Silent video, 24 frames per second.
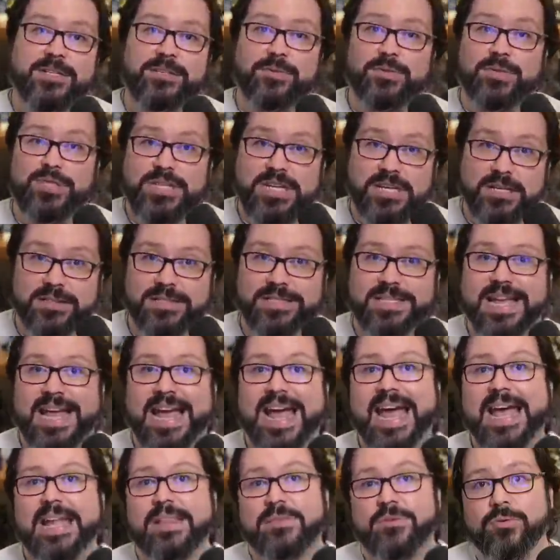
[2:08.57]
to shields
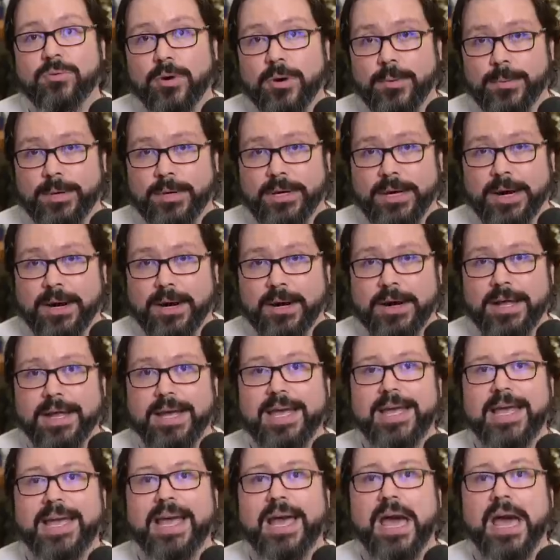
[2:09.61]
and to overguard.
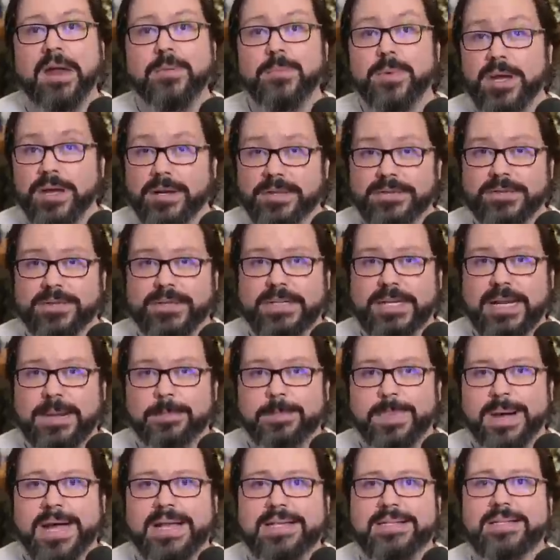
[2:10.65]
And we also did a
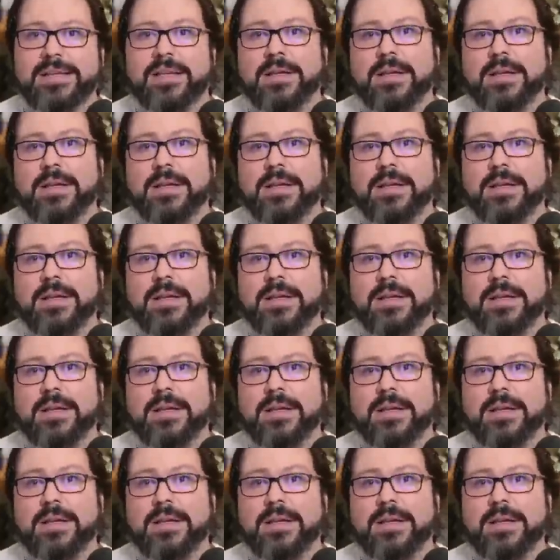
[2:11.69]
pass